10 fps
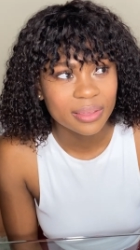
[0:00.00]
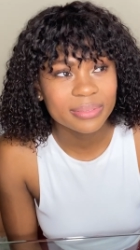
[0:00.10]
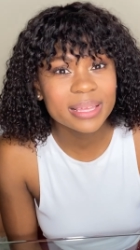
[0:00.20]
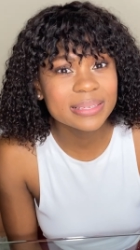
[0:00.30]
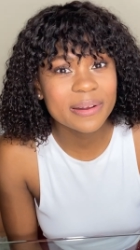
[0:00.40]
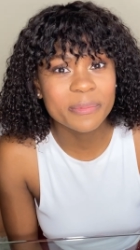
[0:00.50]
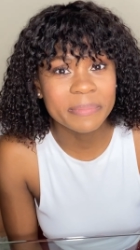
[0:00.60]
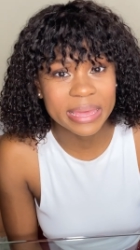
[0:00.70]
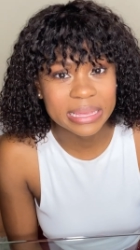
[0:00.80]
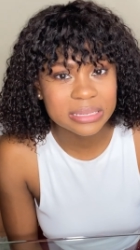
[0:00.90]
things are a
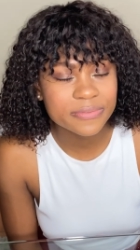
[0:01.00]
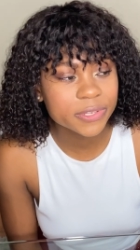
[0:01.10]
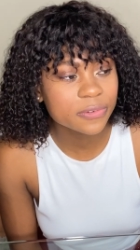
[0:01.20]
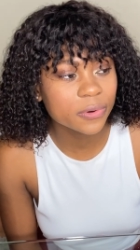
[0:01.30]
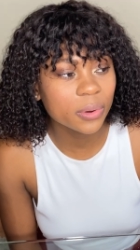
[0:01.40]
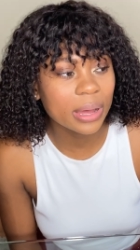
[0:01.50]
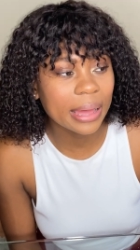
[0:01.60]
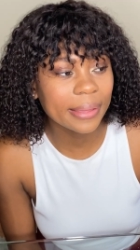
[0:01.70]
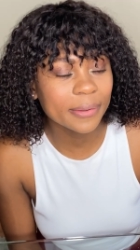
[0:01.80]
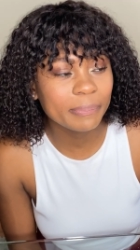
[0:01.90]
mess. First of all,
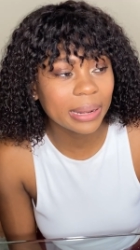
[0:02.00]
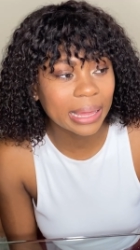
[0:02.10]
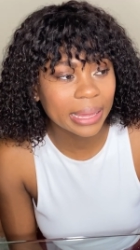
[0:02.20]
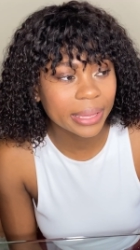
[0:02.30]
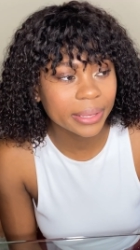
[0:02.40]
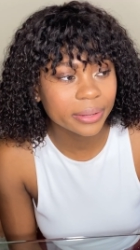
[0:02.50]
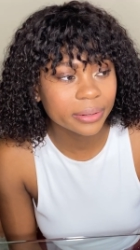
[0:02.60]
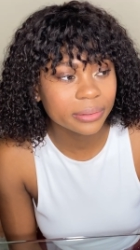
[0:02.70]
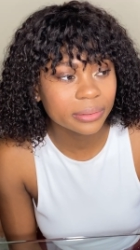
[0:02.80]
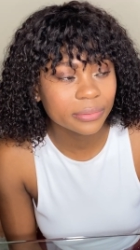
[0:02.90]
I applied